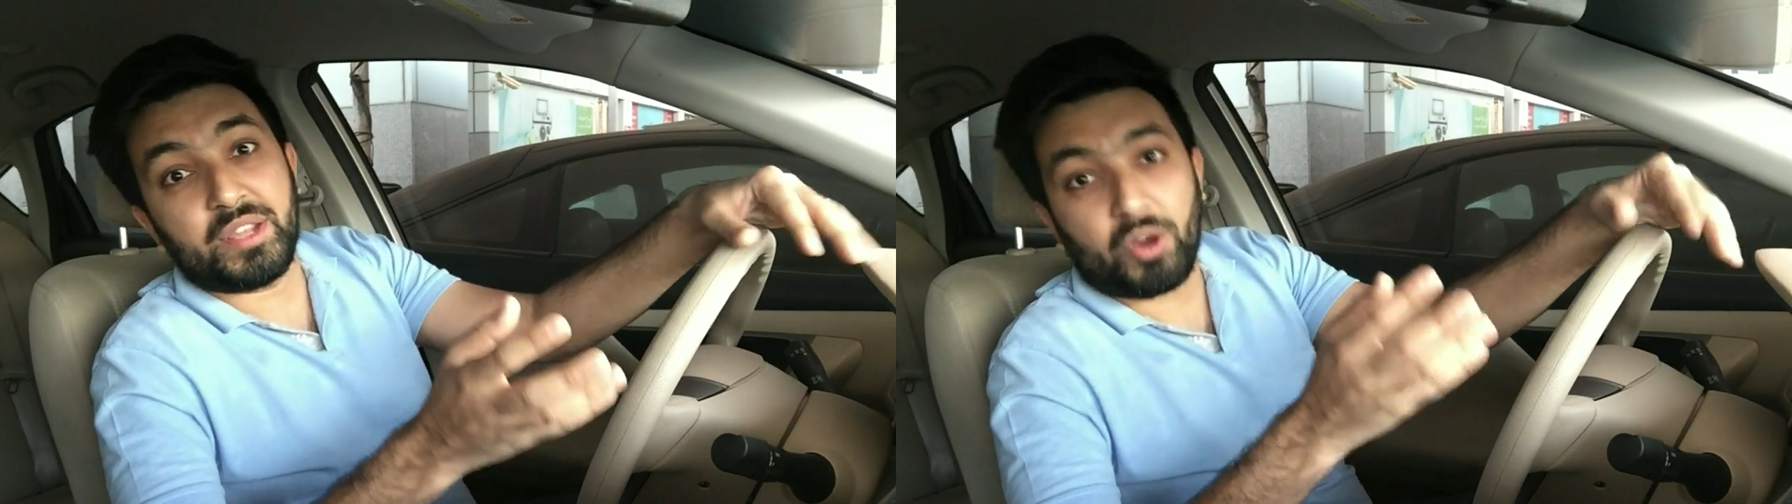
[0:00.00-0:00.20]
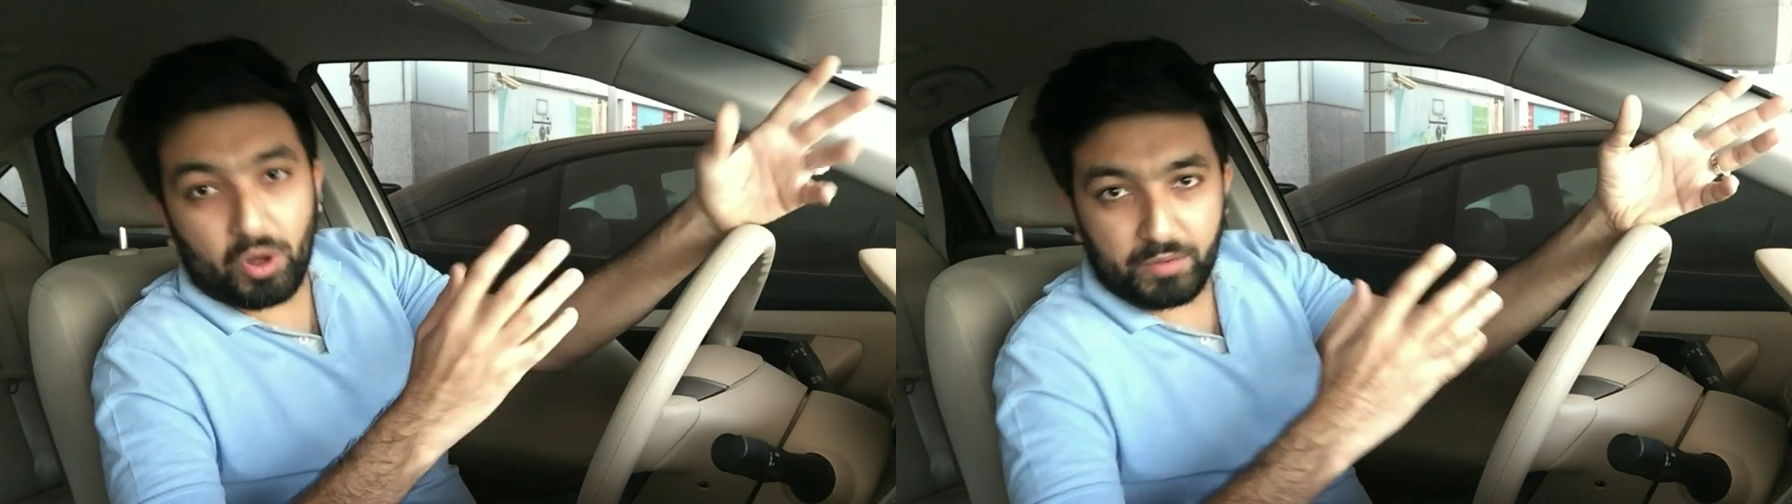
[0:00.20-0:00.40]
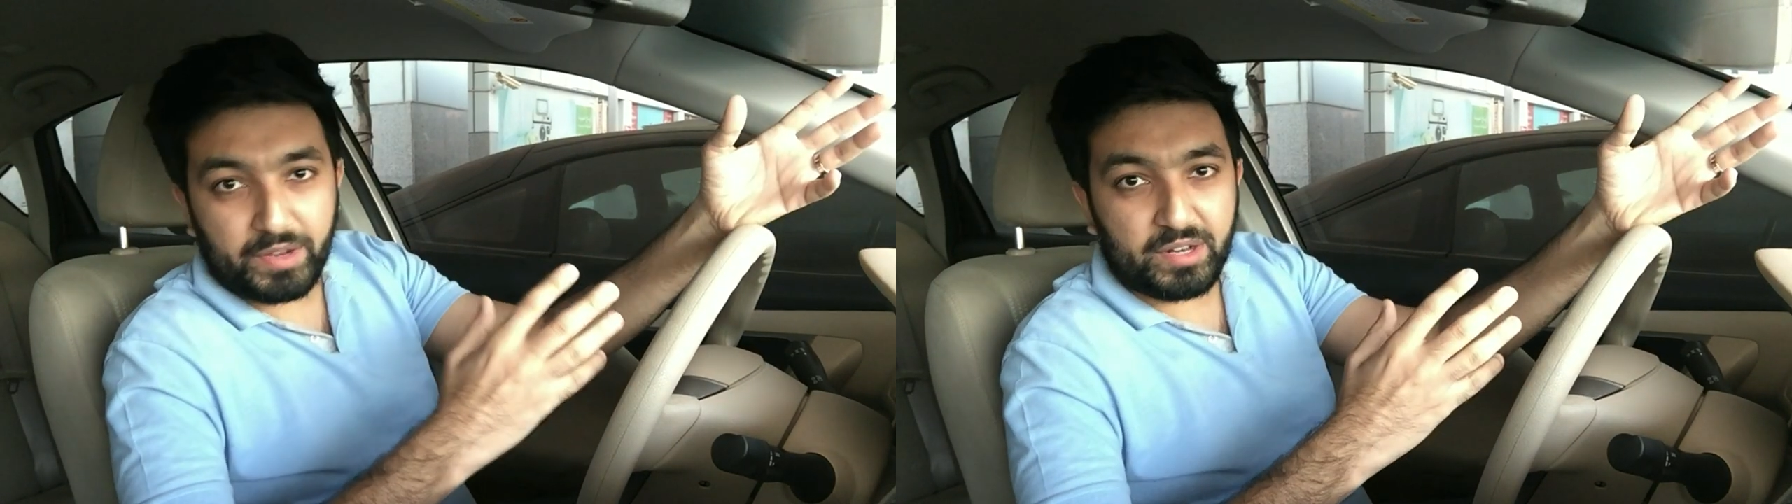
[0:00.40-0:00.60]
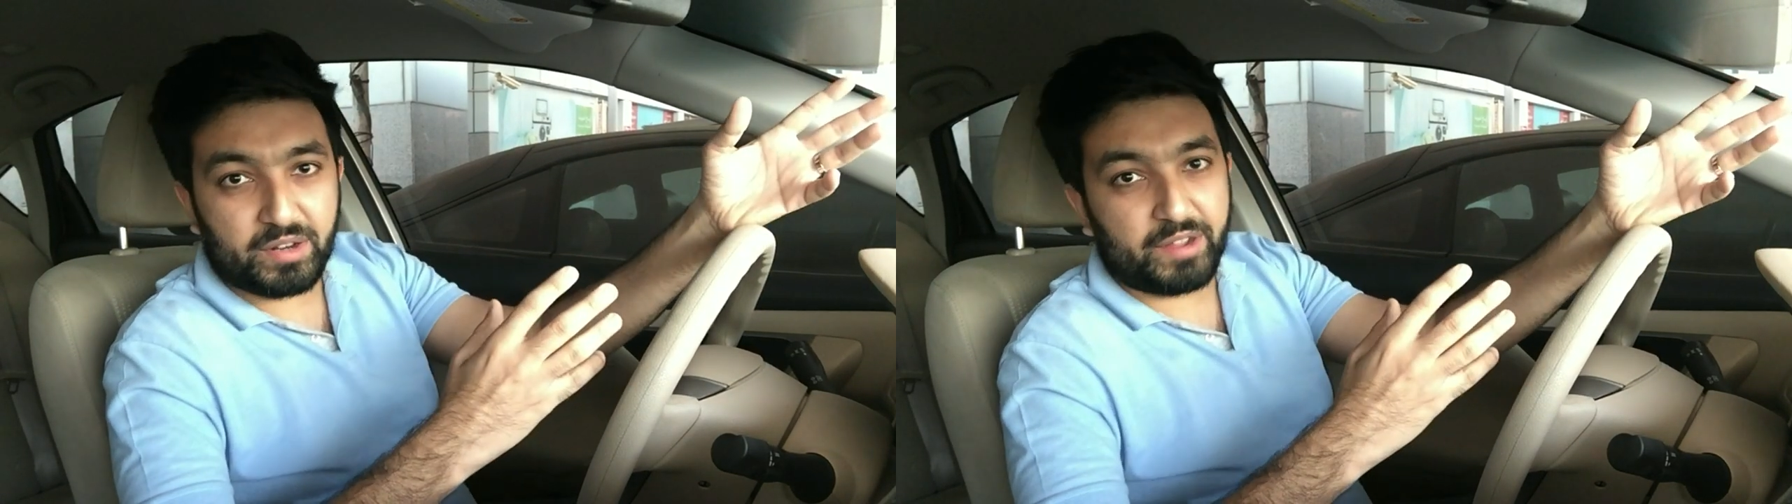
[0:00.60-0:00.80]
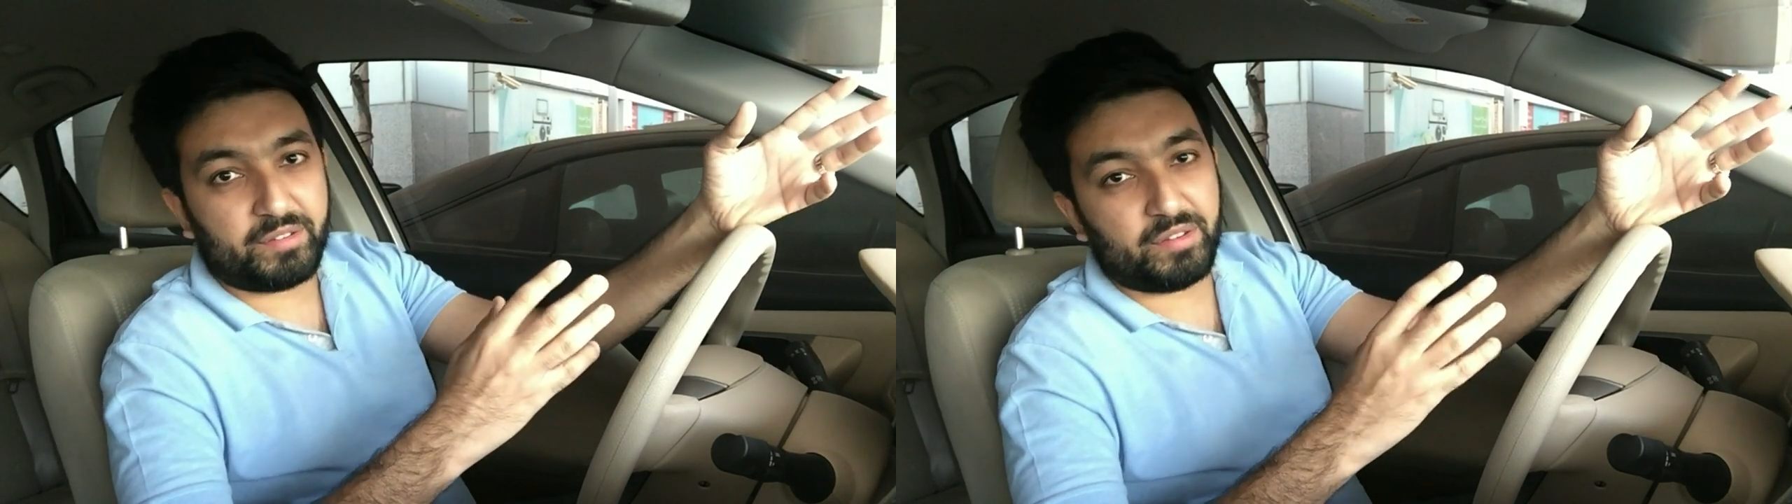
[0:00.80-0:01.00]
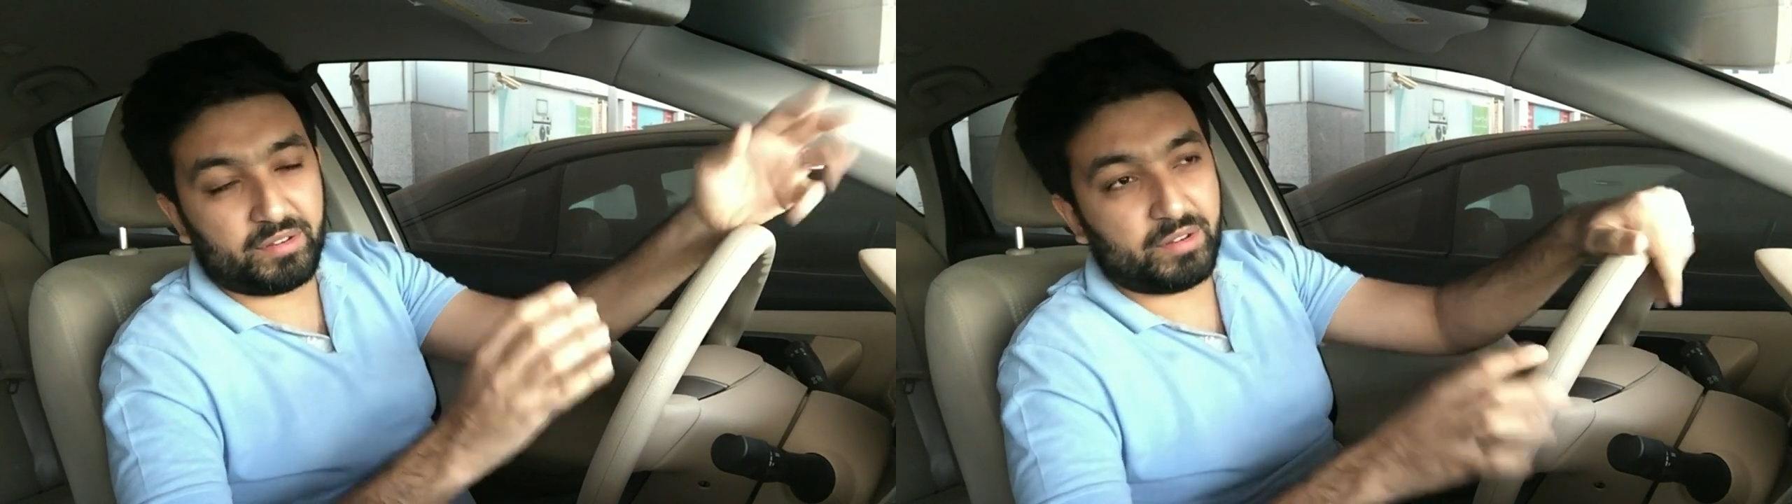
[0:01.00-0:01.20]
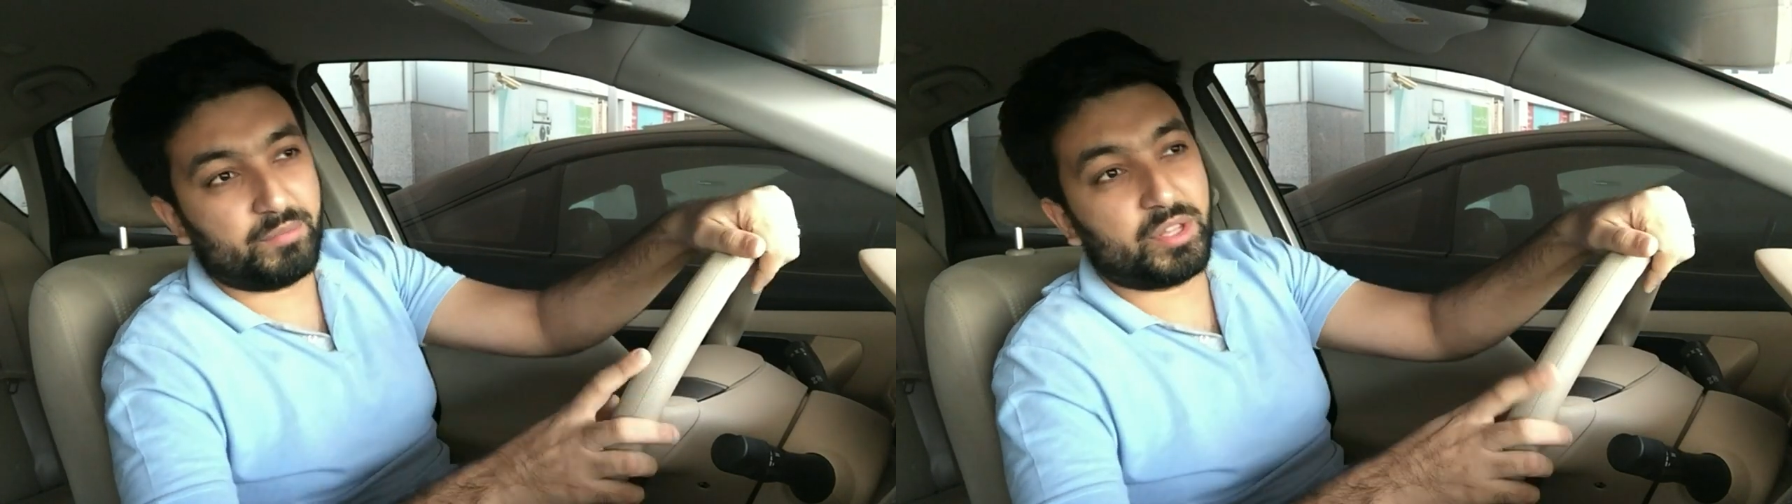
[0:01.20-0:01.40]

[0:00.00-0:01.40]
the all-wheel drive system.